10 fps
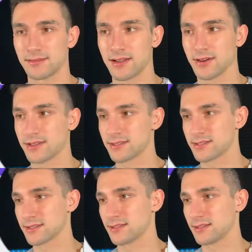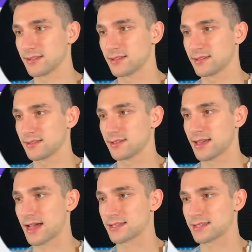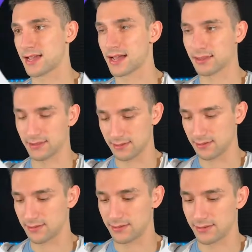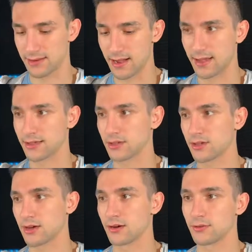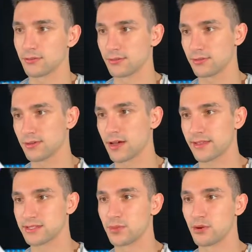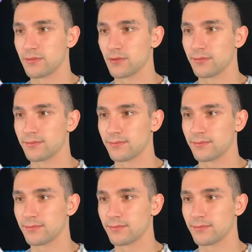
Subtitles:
There it is, catsack.co. Oh, that's beautiful.